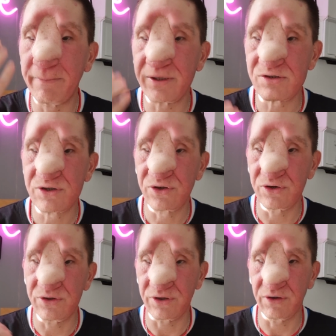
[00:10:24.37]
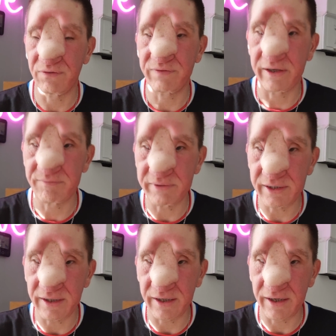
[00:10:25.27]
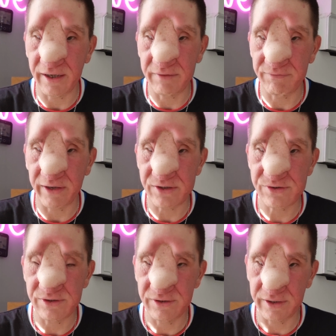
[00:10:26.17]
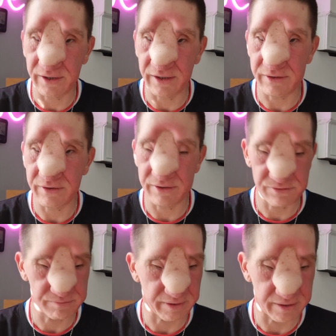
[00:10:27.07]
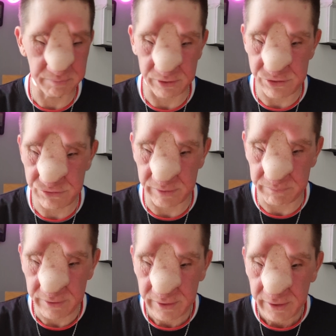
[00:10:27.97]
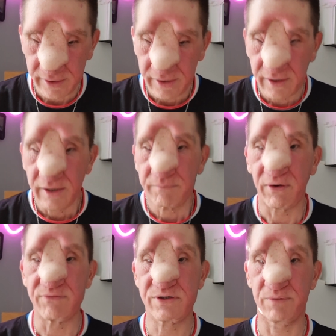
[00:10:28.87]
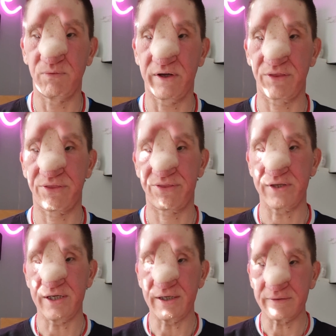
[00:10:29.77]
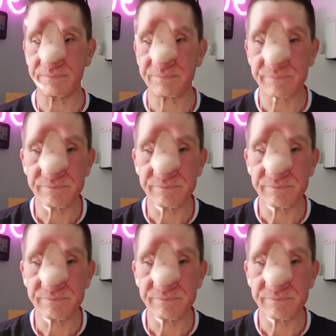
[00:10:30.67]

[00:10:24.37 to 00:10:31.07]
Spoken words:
which could have gave me an infection into my bloodstream. But obviously with the